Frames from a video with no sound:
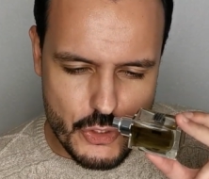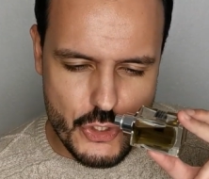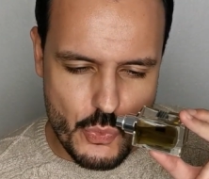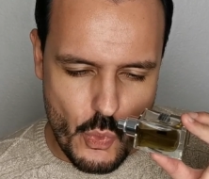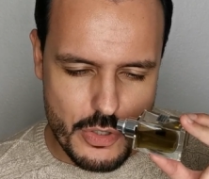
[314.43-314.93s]

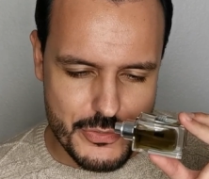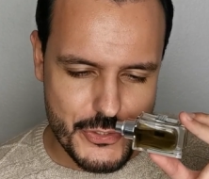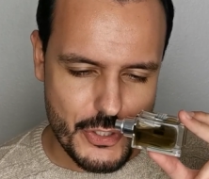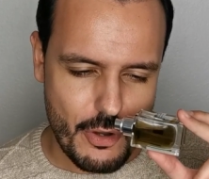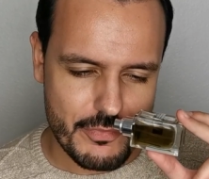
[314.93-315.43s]

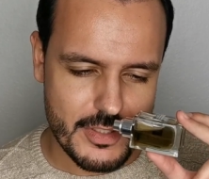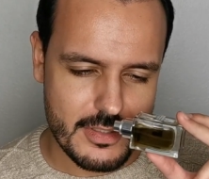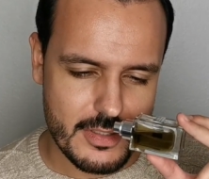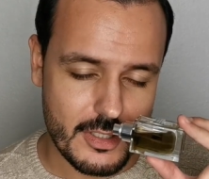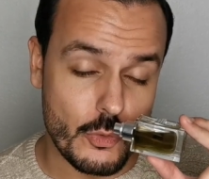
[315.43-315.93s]
nuance of
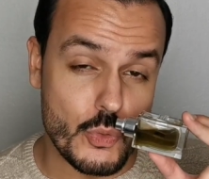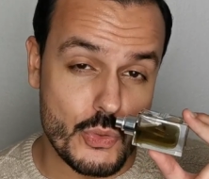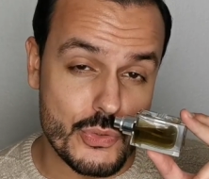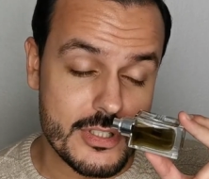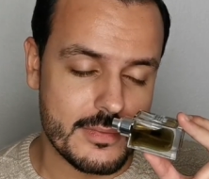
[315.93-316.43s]
the
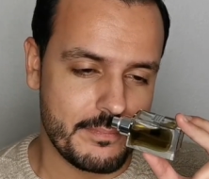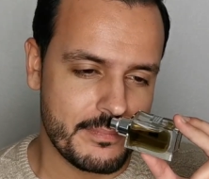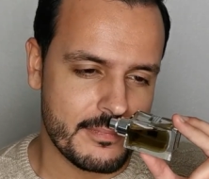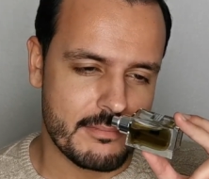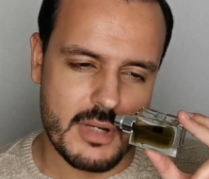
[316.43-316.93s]
oud,
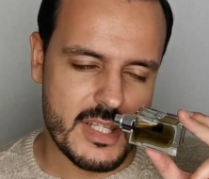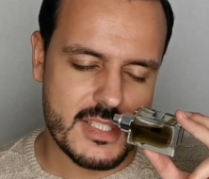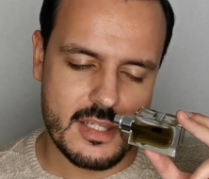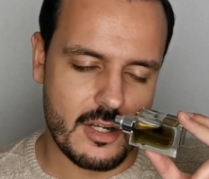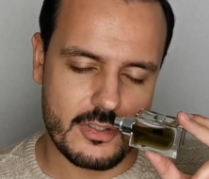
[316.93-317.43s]
but
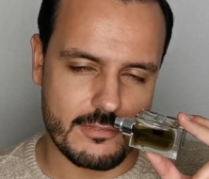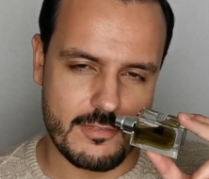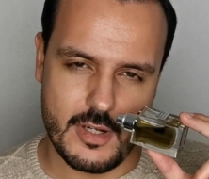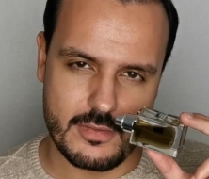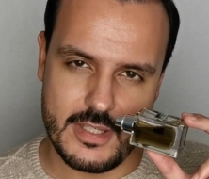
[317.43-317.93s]
it's not
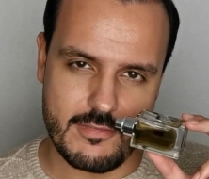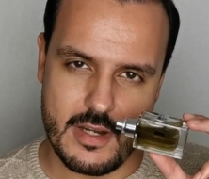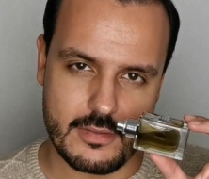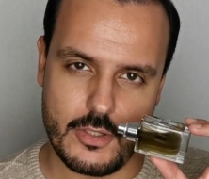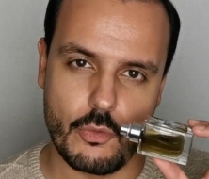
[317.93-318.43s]
very,
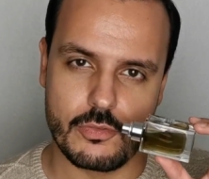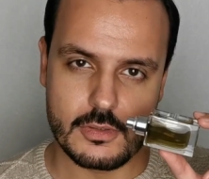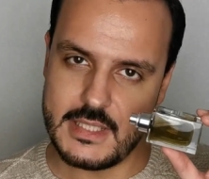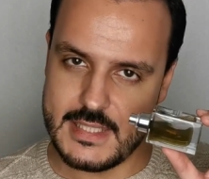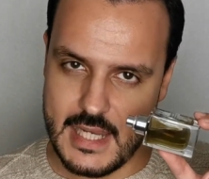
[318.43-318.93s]
very
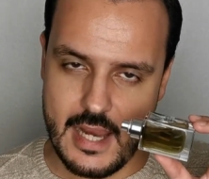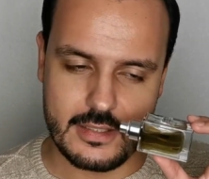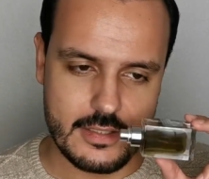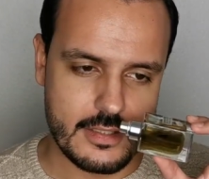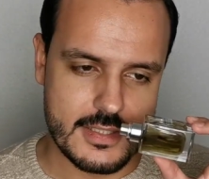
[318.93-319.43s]
overly
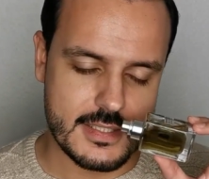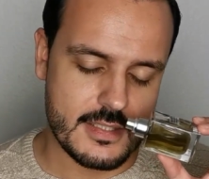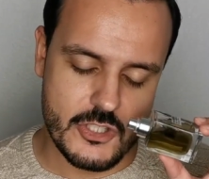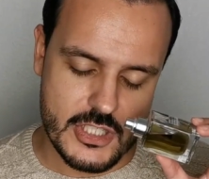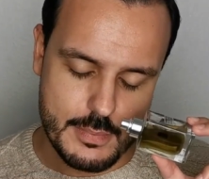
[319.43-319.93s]
skanky,
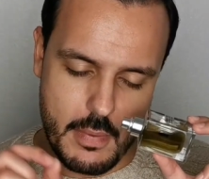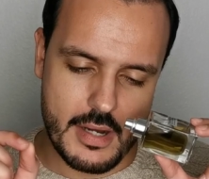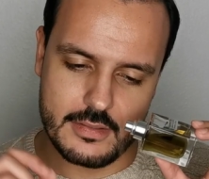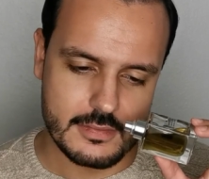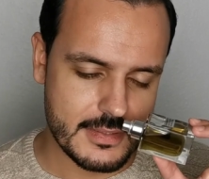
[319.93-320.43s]
it's just
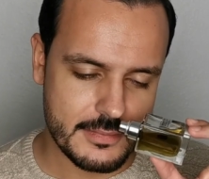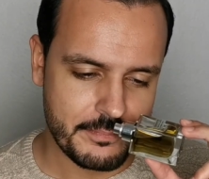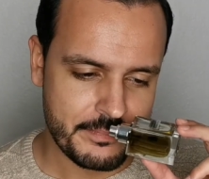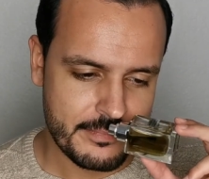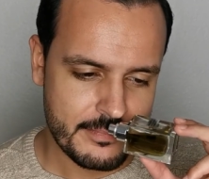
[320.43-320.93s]
mild.
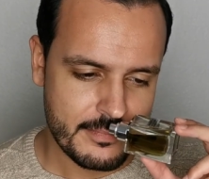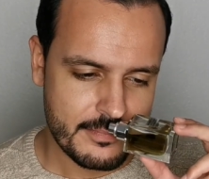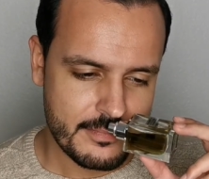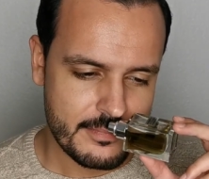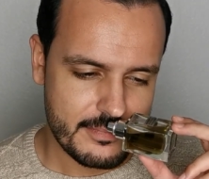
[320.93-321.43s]

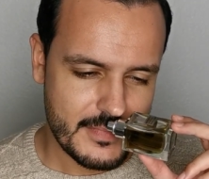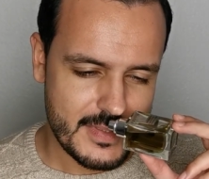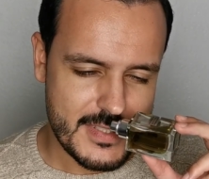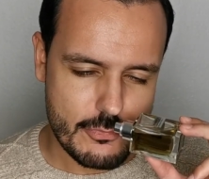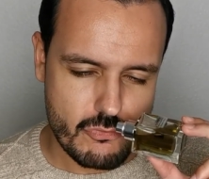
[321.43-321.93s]

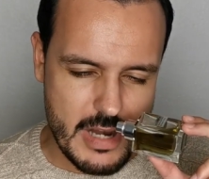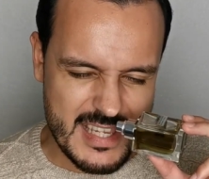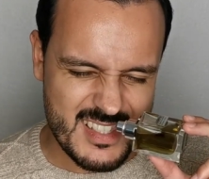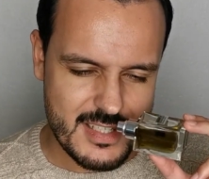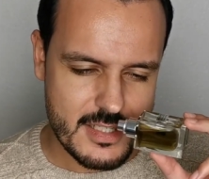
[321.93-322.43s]
It's
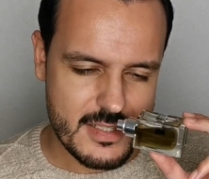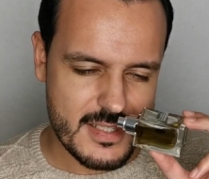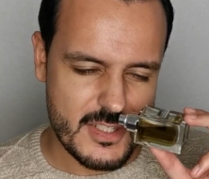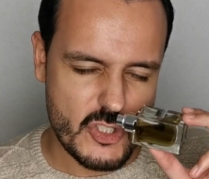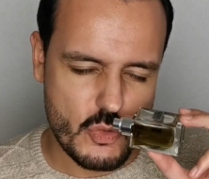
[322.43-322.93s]

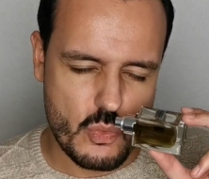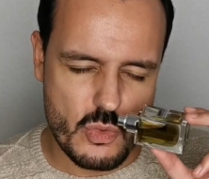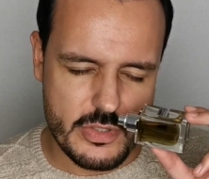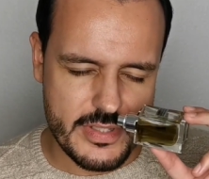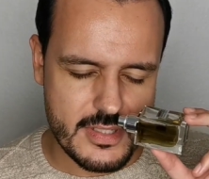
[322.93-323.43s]
resinous, it's
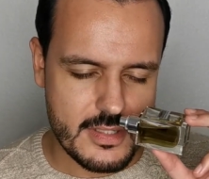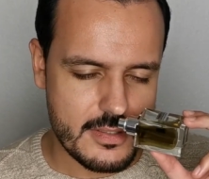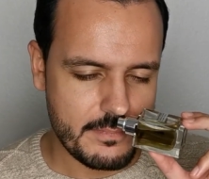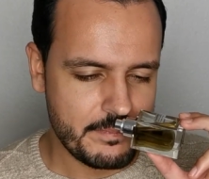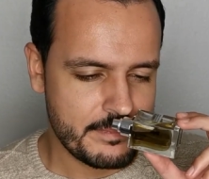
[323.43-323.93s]

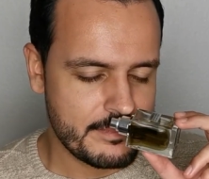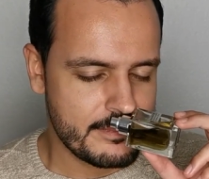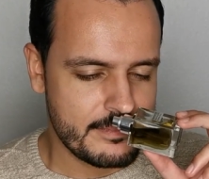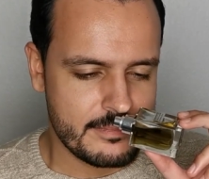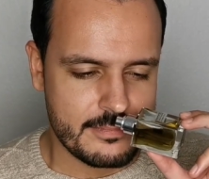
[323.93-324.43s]
woodsy,
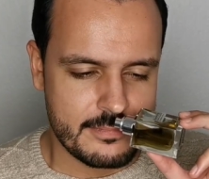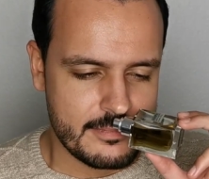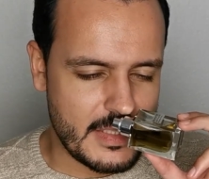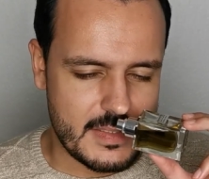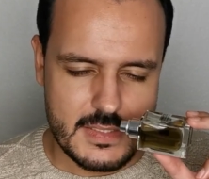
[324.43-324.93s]

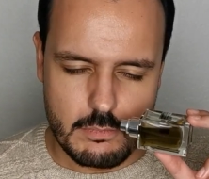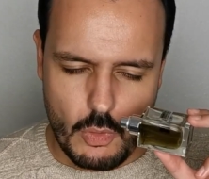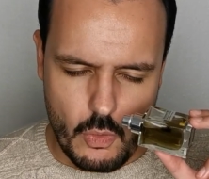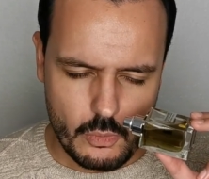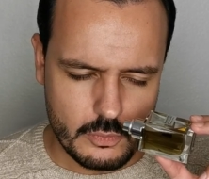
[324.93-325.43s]
it's
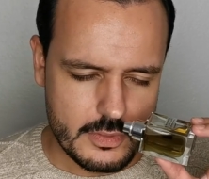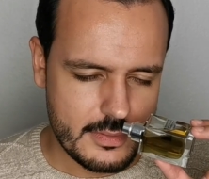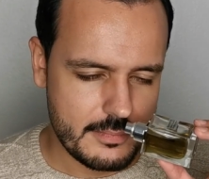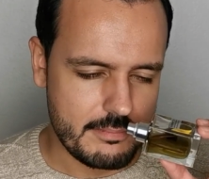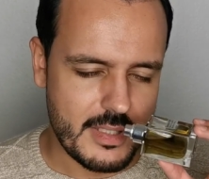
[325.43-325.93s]
bold,
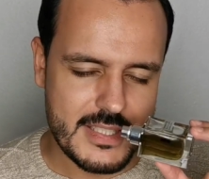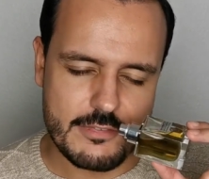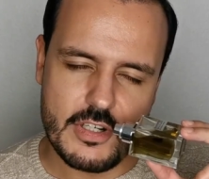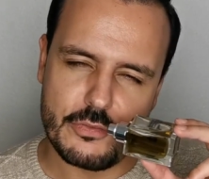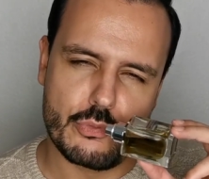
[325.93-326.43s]
but
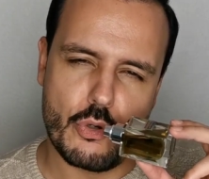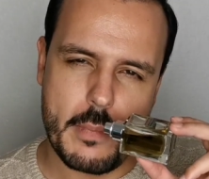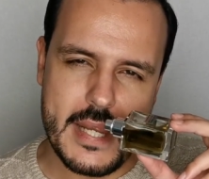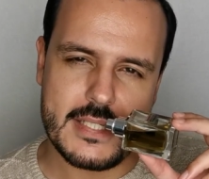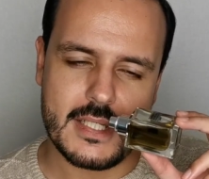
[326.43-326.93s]
it's very
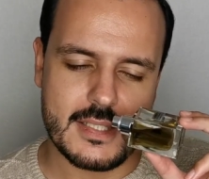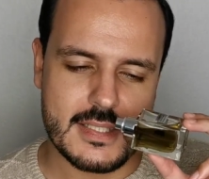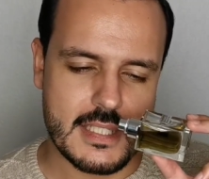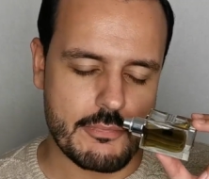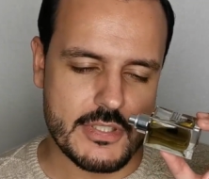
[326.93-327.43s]
romantic at
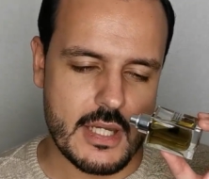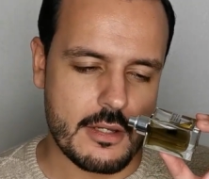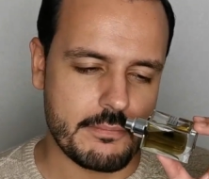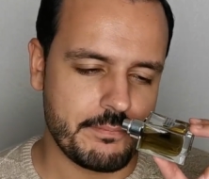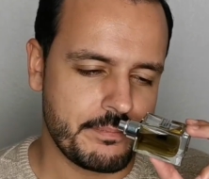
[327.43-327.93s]
the same
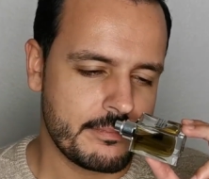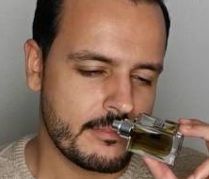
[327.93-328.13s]
time.